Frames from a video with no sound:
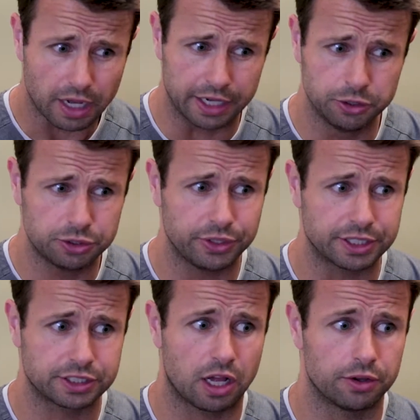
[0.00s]
And usually
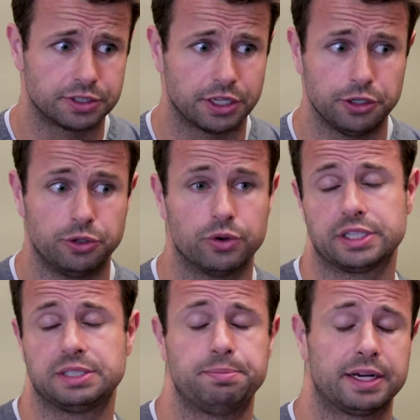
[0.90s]
it's colors that you don't
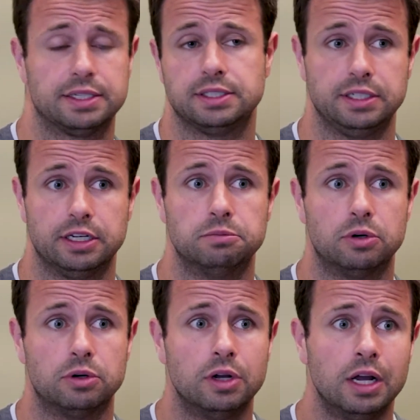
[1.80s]
expect to see in a
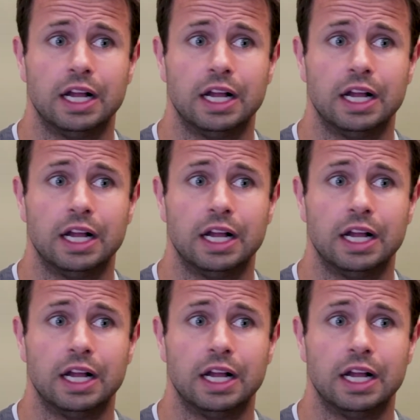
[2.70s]
mole,